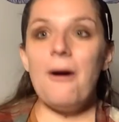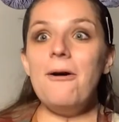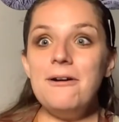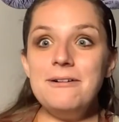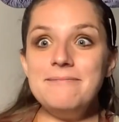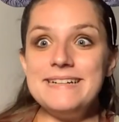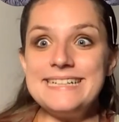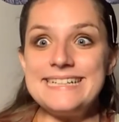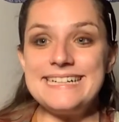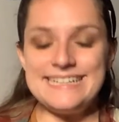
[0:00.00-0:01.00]
Oh my
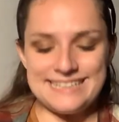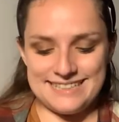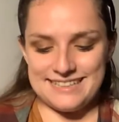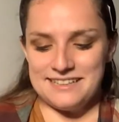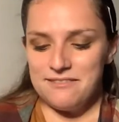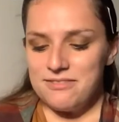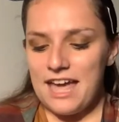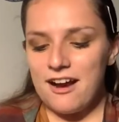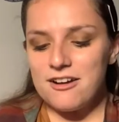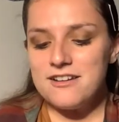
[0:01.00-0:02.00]
God!
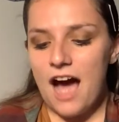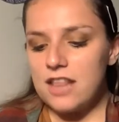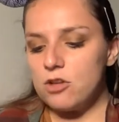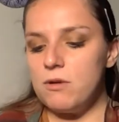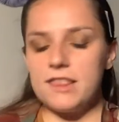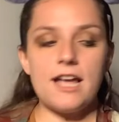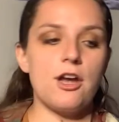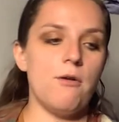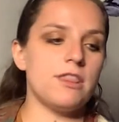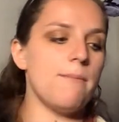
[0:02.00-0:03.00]
They are not the ones that
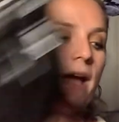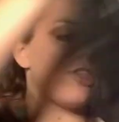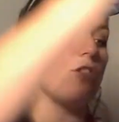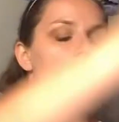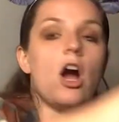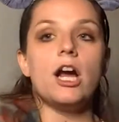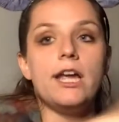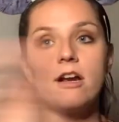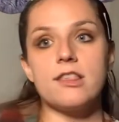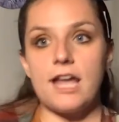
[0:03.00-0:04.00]
go with the bag. So there
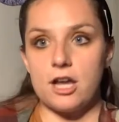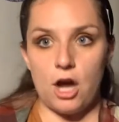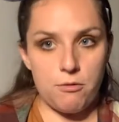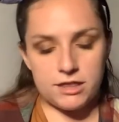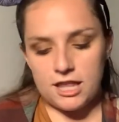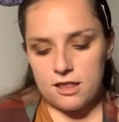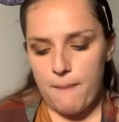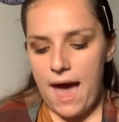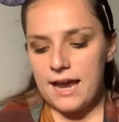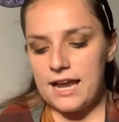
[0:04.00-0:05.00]
are ears that go with this
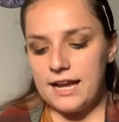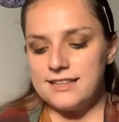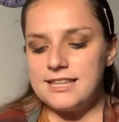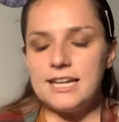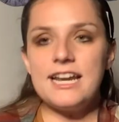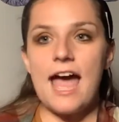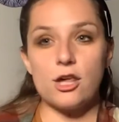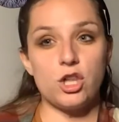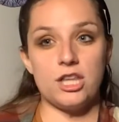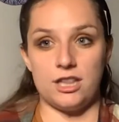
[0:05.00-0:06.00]
bag, and I didn't
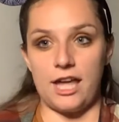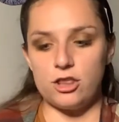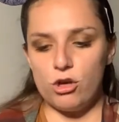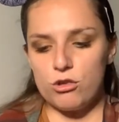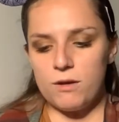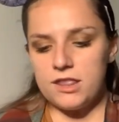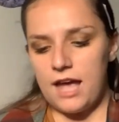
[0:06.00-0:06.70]
actually like those ones.